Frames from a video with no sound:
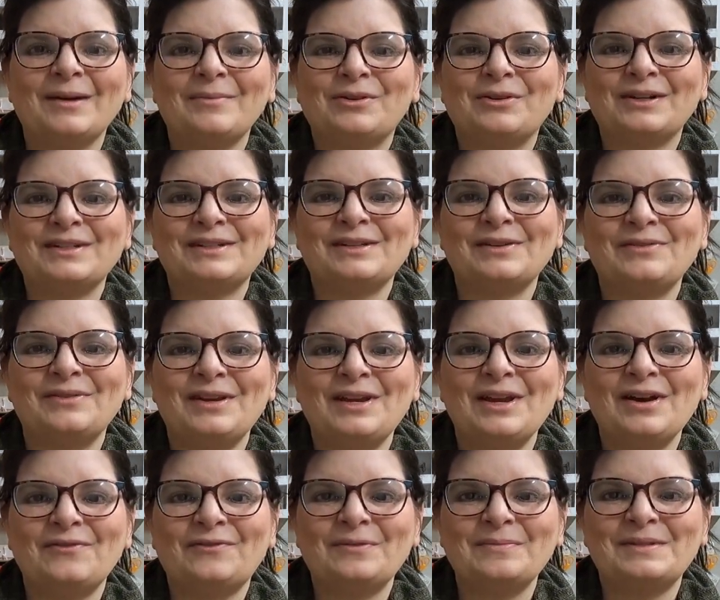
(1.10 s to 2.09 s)
Chris
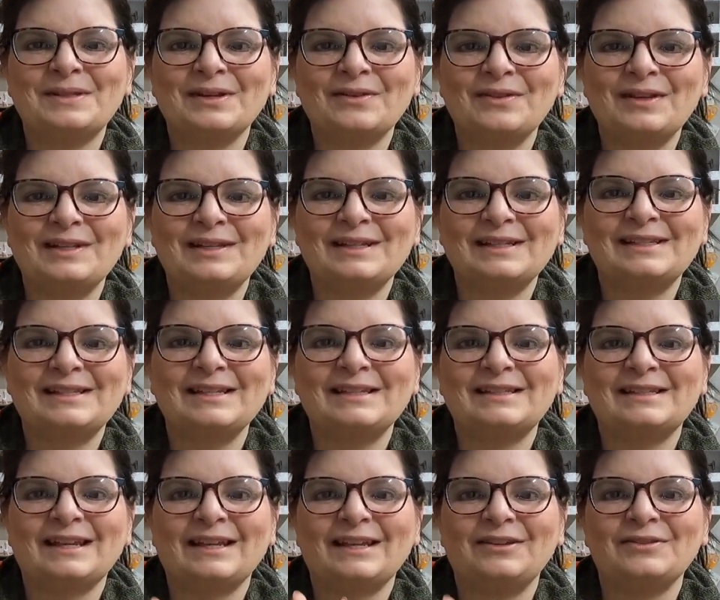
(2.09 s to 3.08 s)
O'Neill from Sew the
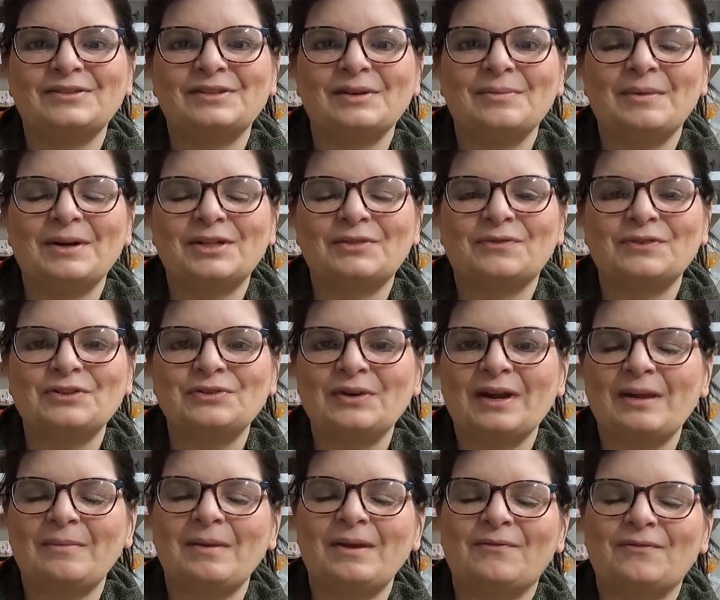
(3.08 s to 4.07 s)
Distance. Thank you so much for
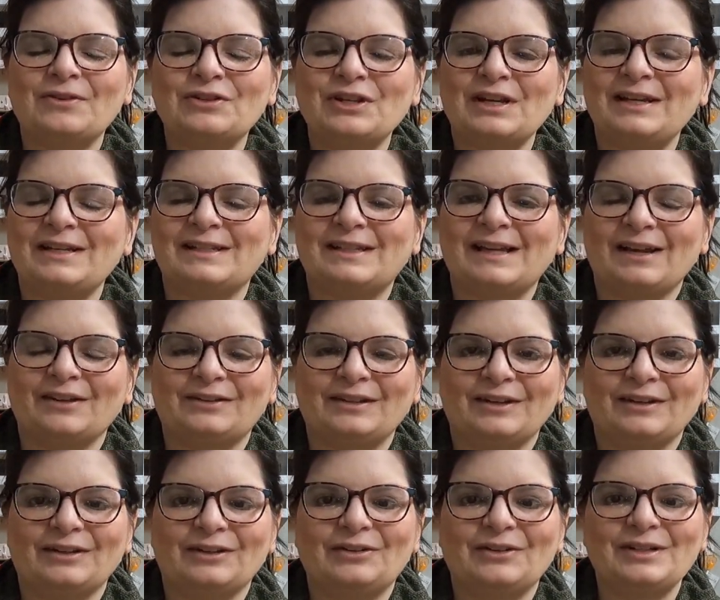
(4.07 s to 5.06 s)
joining me for Jenny's
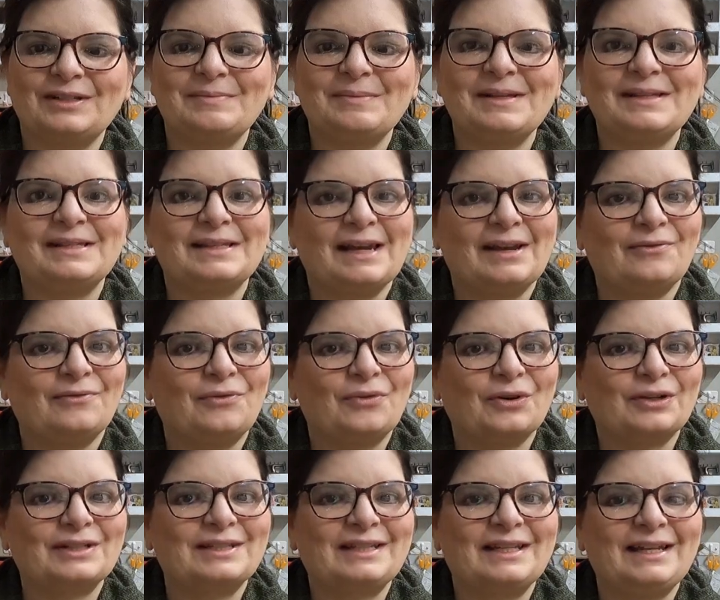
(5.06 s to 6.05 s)
Countdown to Christmas, day
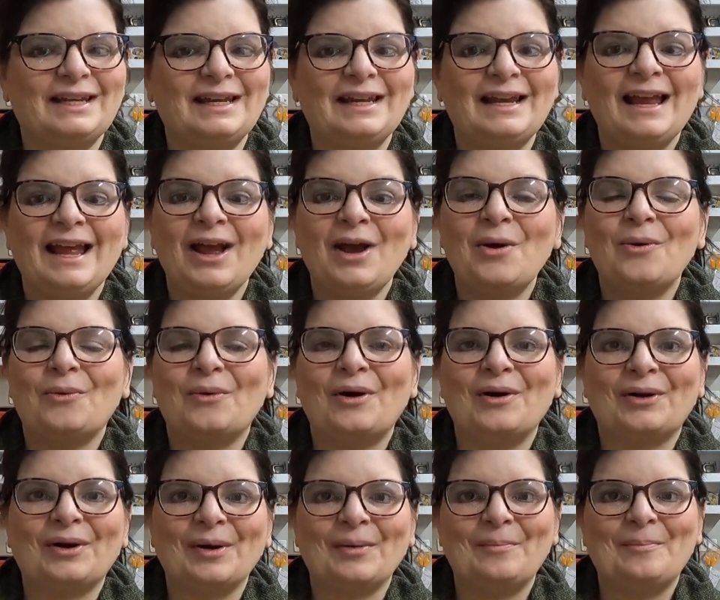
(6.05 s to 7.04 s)
14.
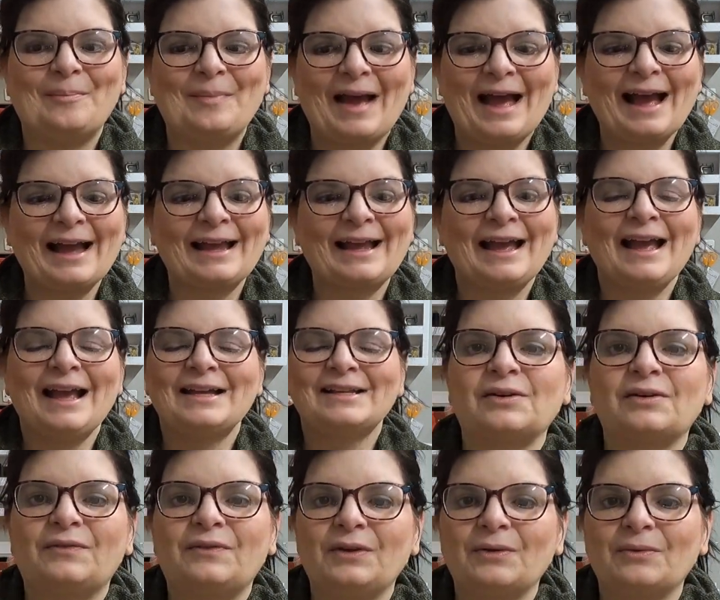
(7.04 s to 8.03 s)
Welcome back.
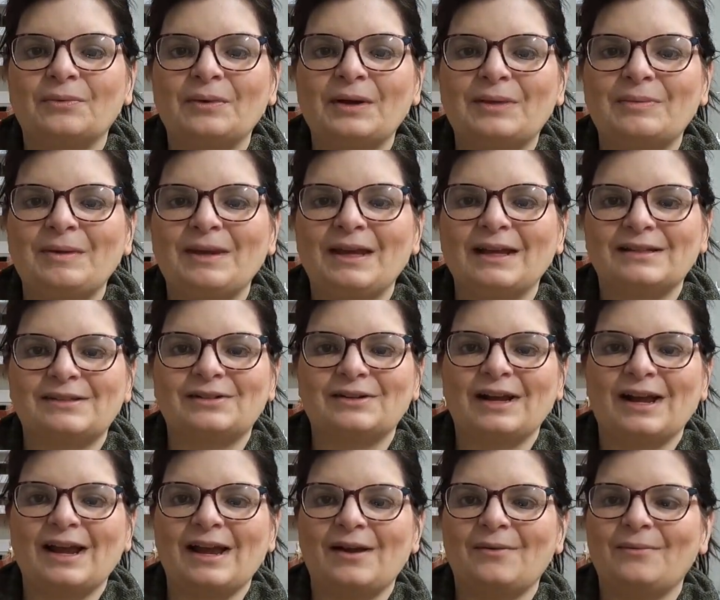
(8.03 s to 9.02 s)
So if you were with me
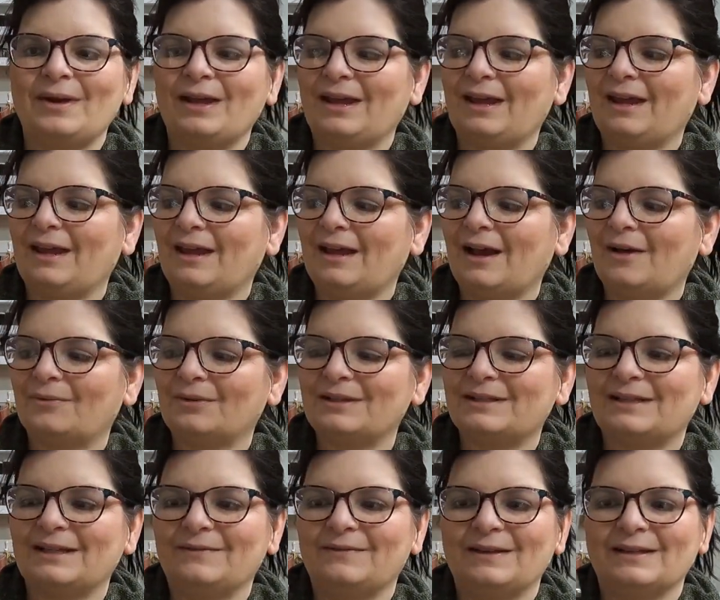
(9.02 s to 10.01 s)
yesterday, we
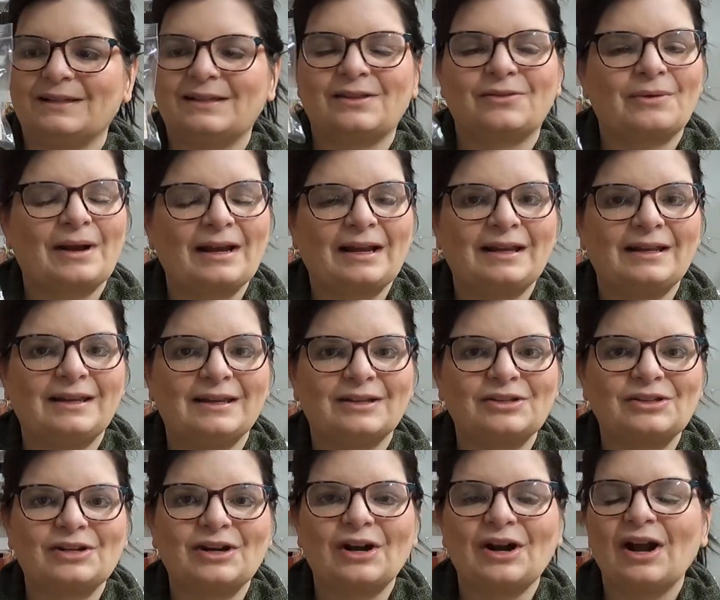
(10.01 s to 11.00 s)
received this thread
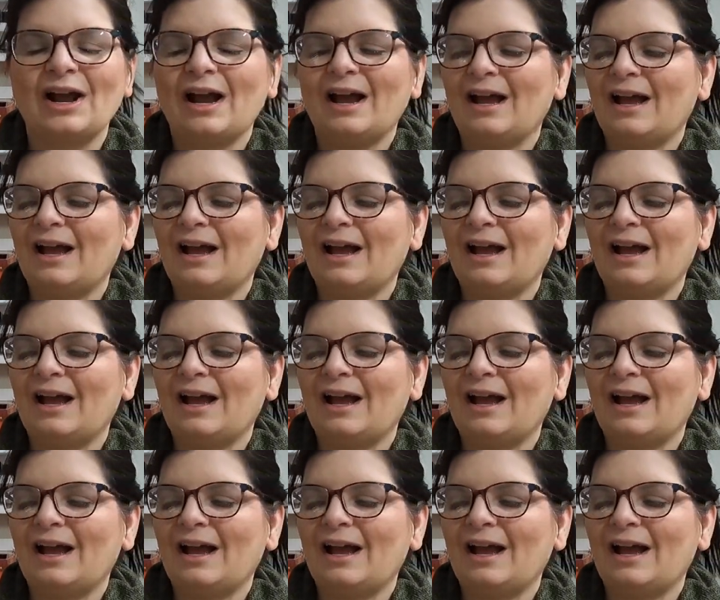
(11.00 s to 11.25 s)
conditioner.